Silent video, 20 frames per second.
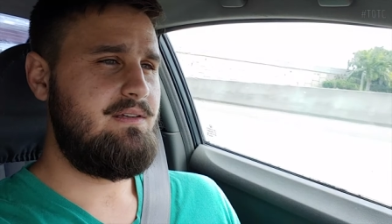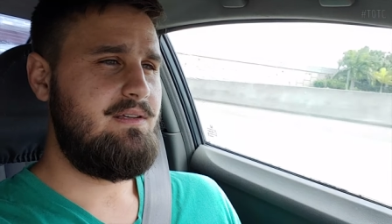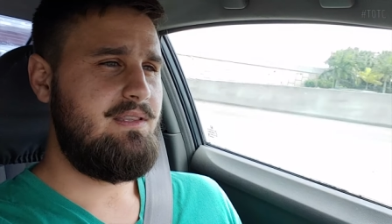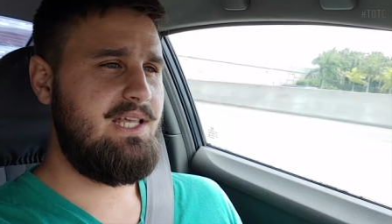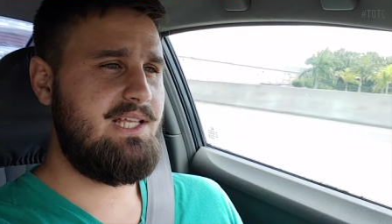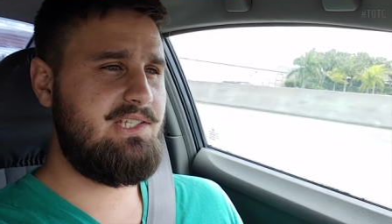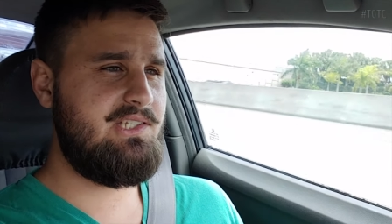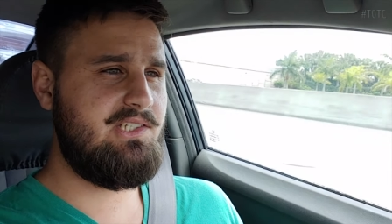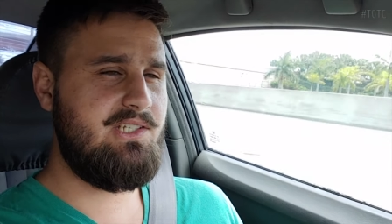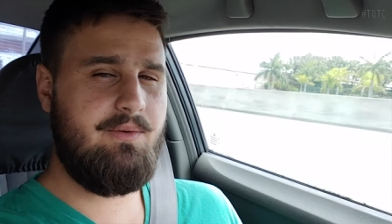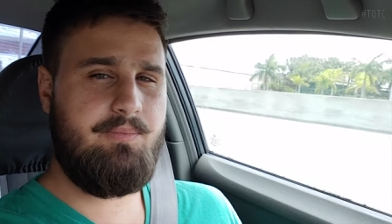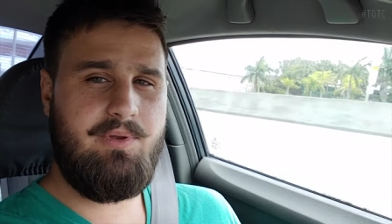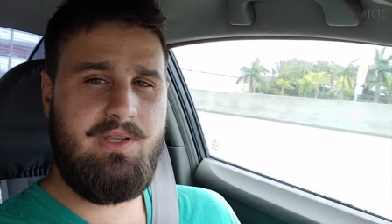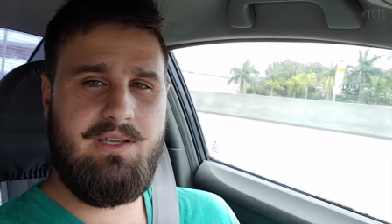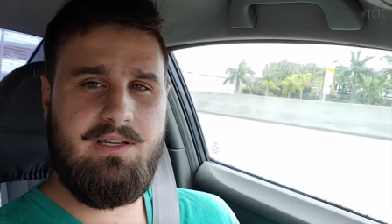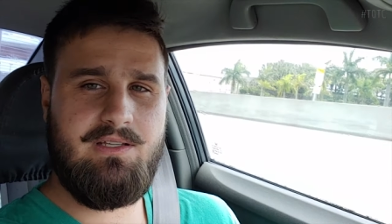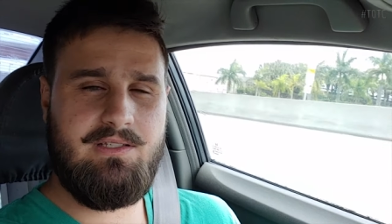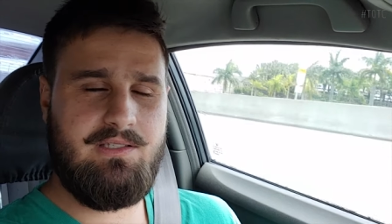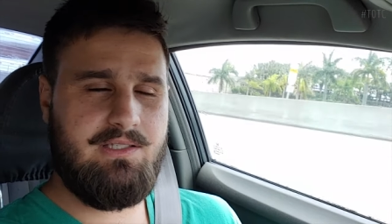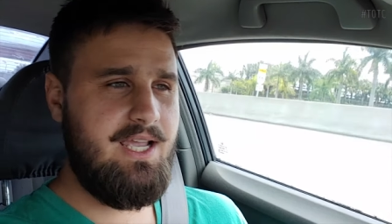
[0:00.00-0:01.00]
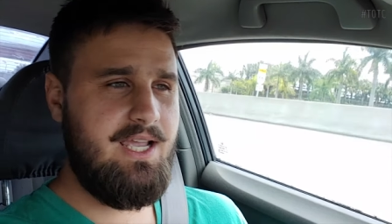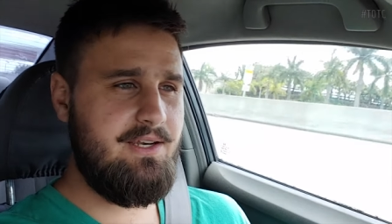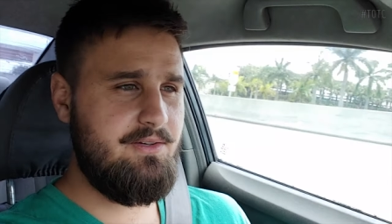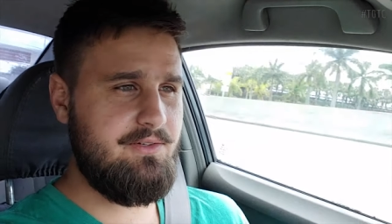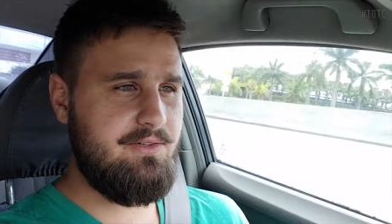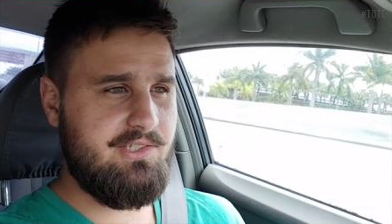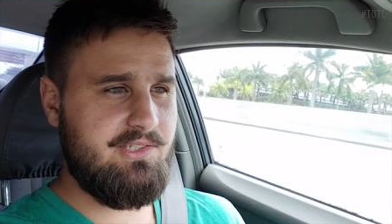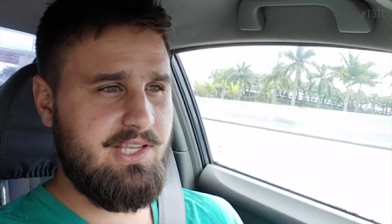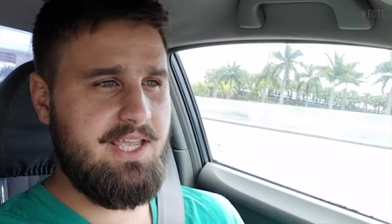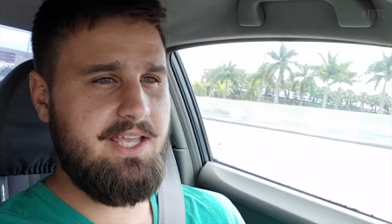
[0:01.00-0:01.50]
that shipping
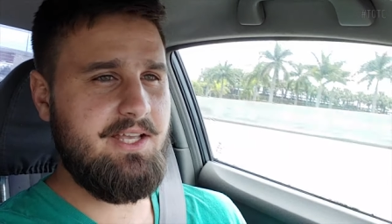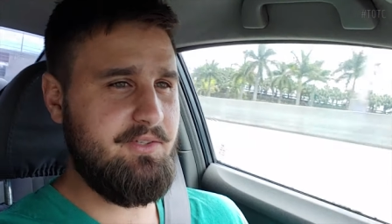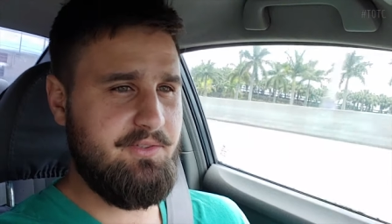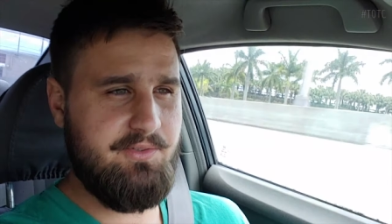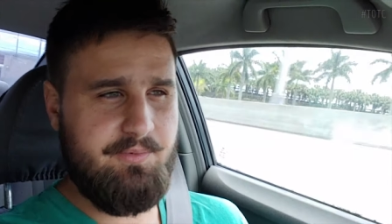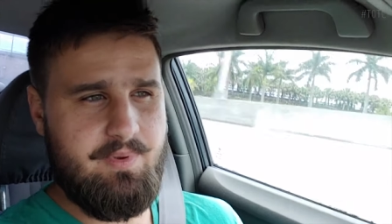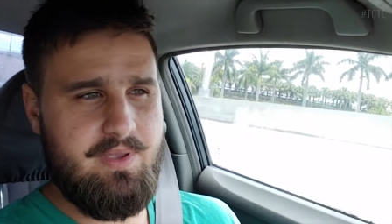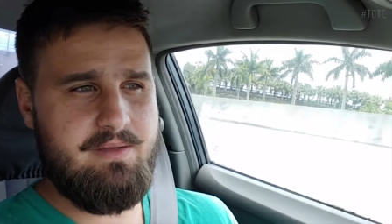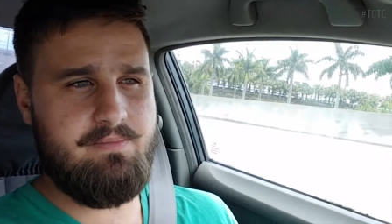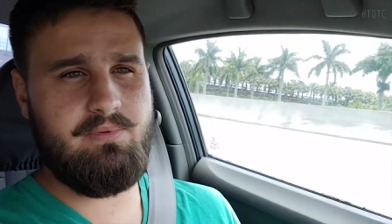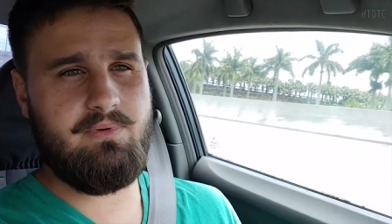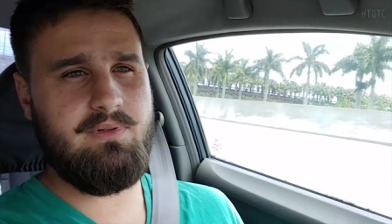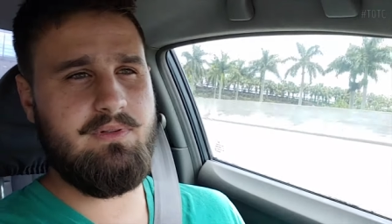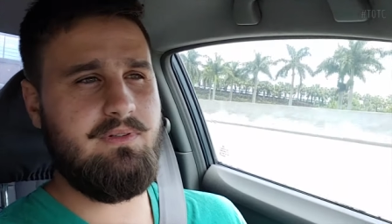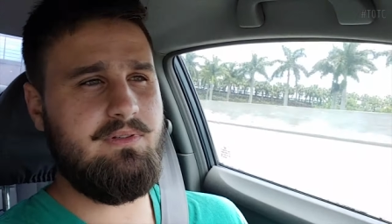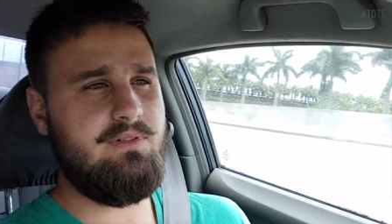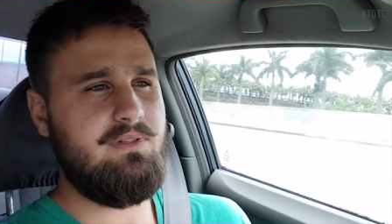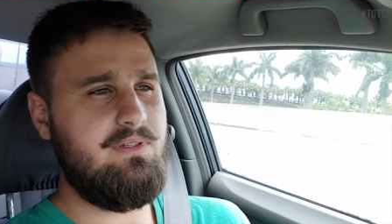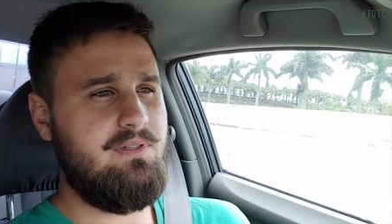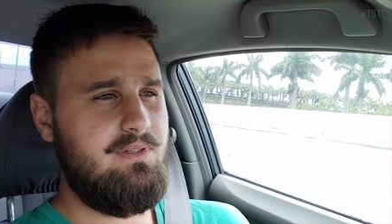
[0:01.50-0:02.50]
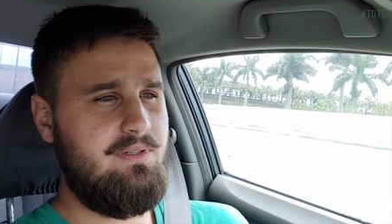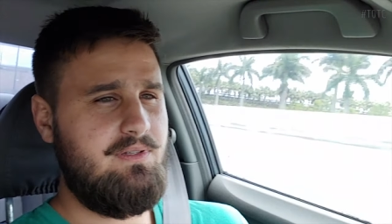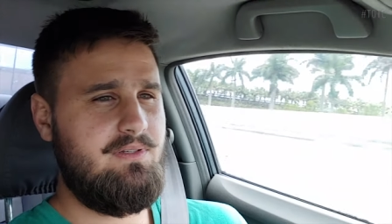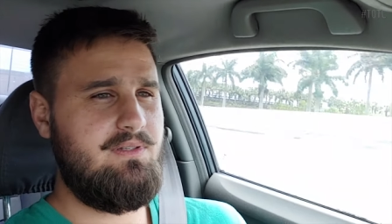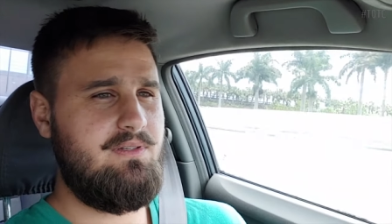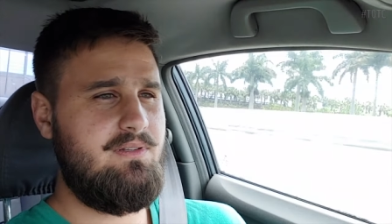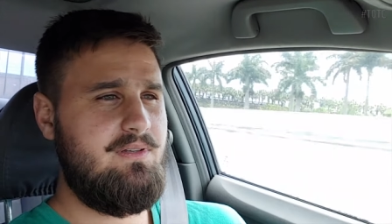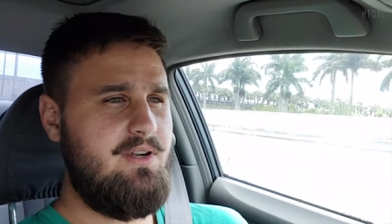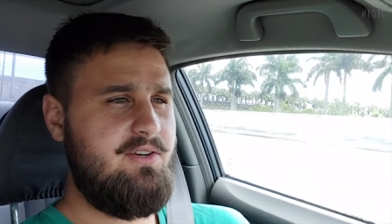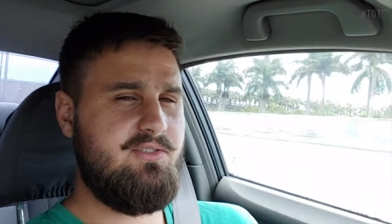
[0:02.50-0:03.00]
container salespeople
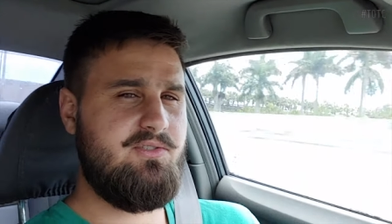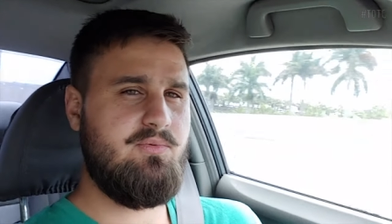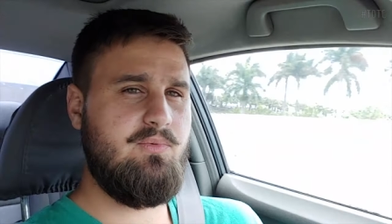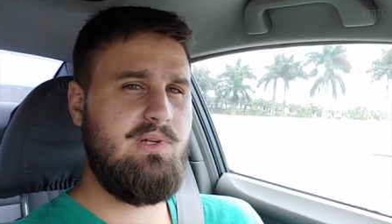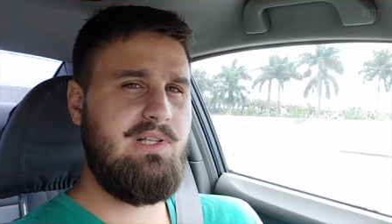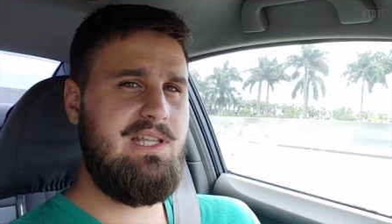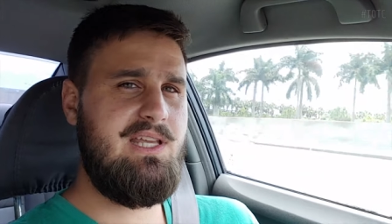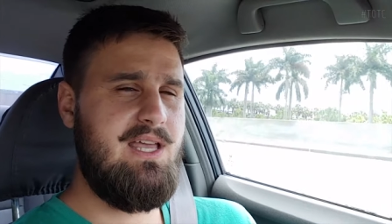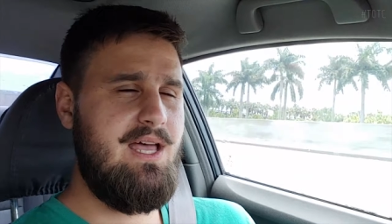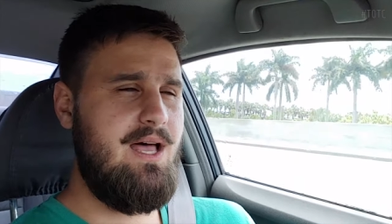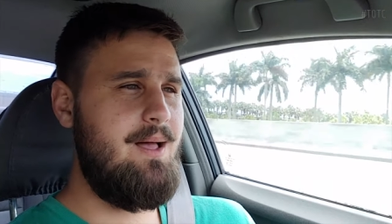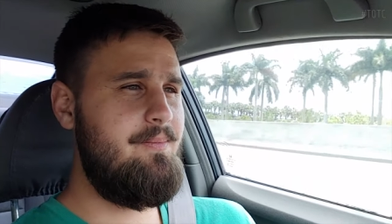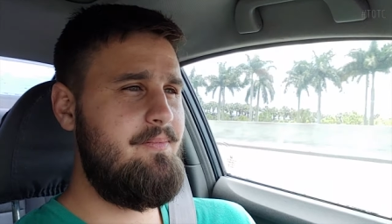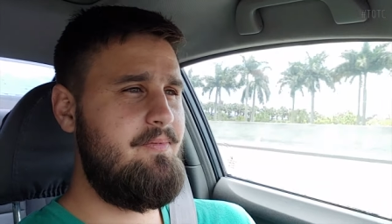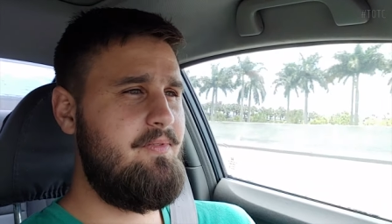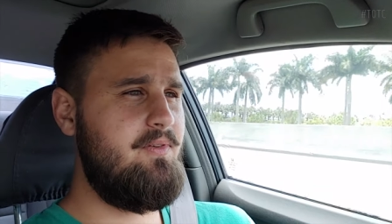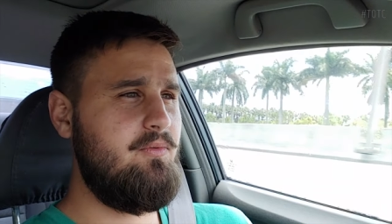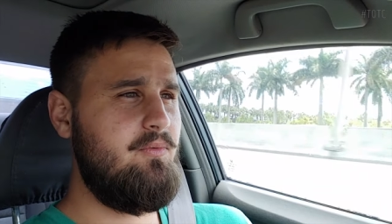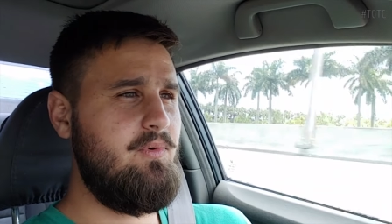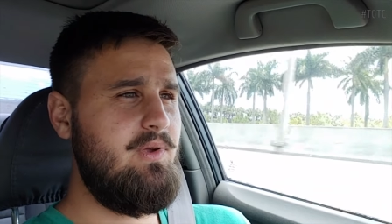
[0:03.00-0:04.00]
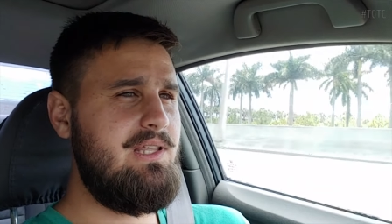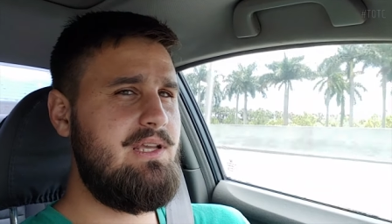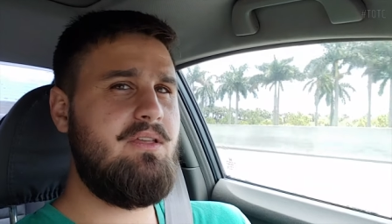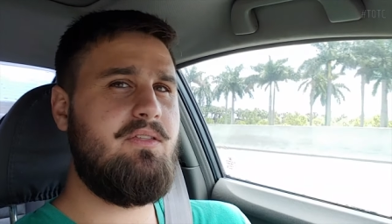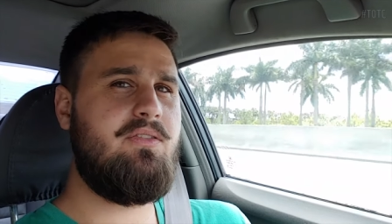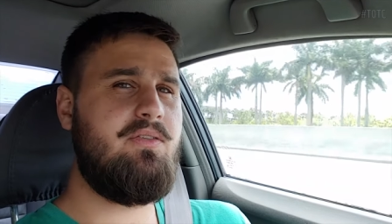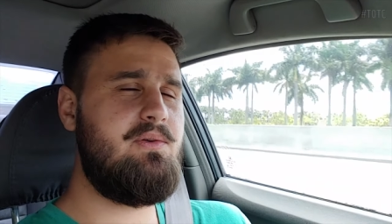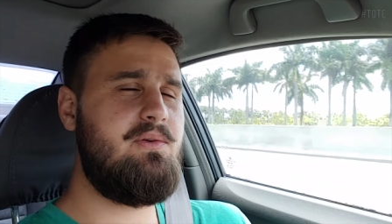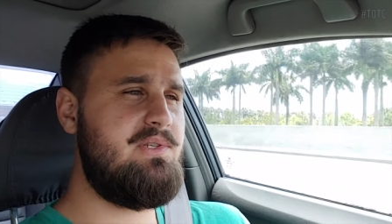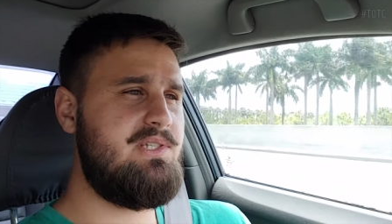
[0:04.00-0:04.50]
are just really helpful, really
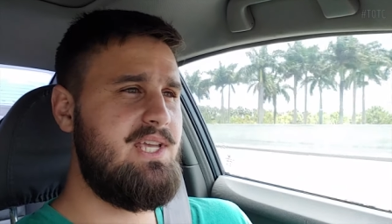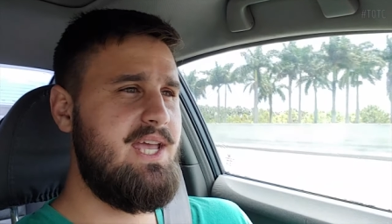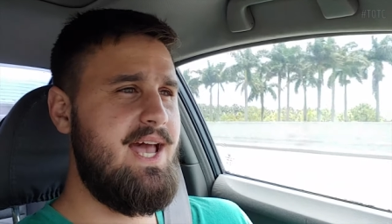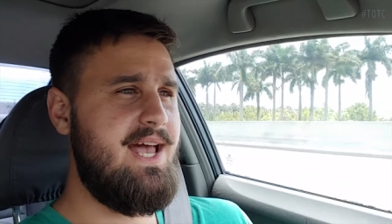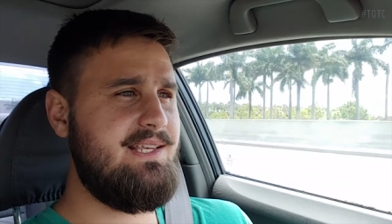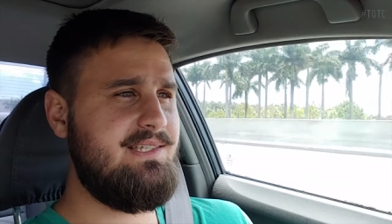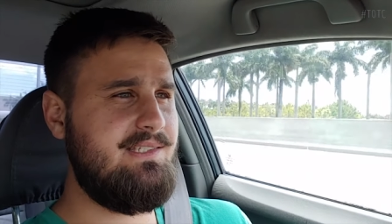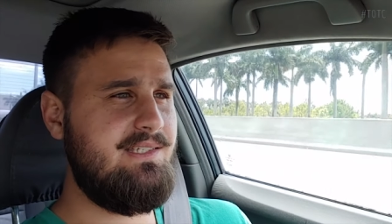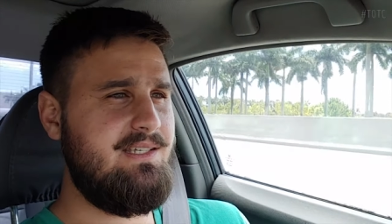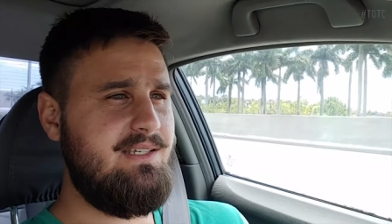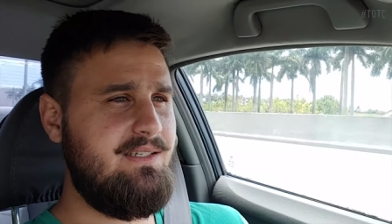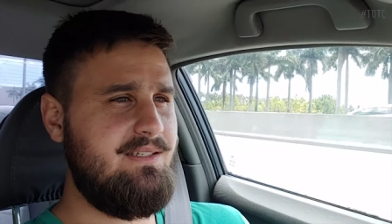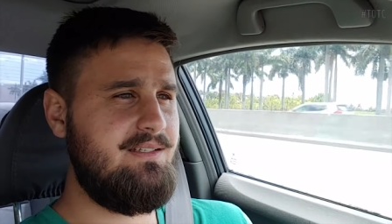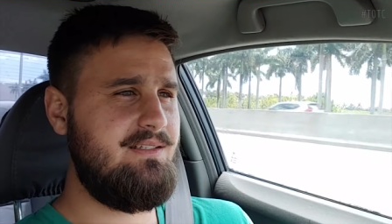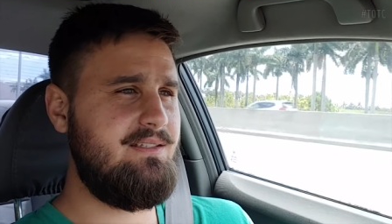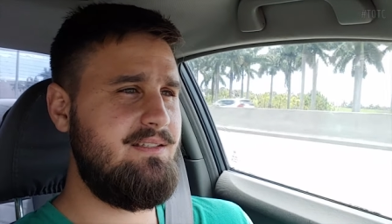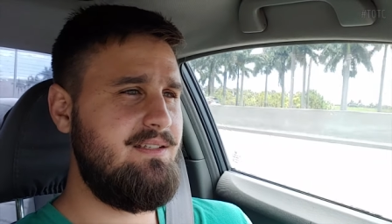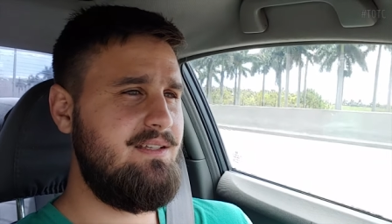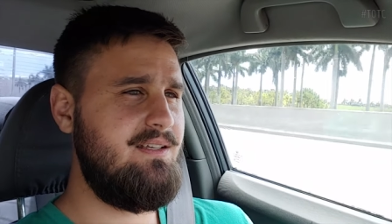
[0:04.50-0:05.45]
enthusiastic, and